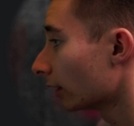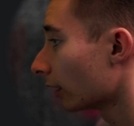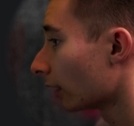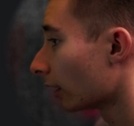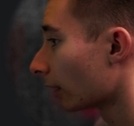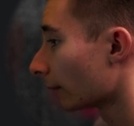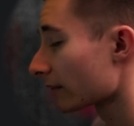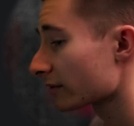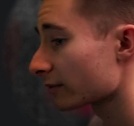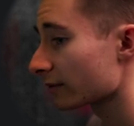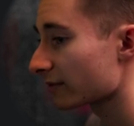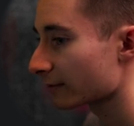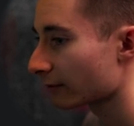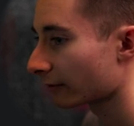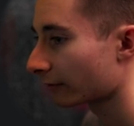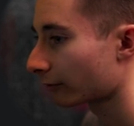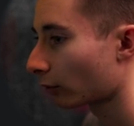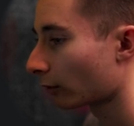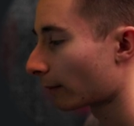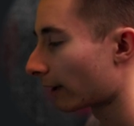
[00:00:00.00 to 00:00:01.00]
Um, this was
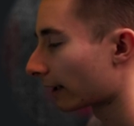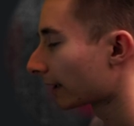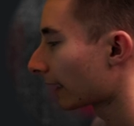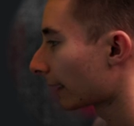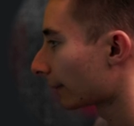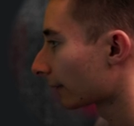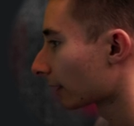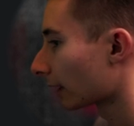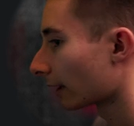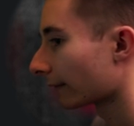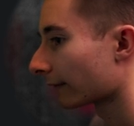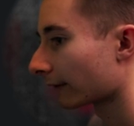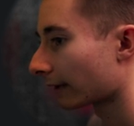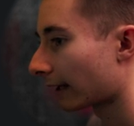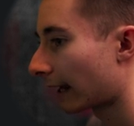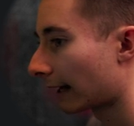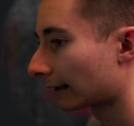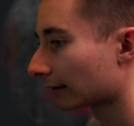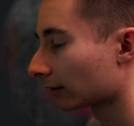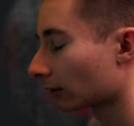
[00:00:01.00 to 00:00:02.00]
before my camera got the
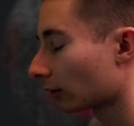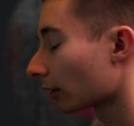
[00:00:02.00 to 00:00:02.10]
Canon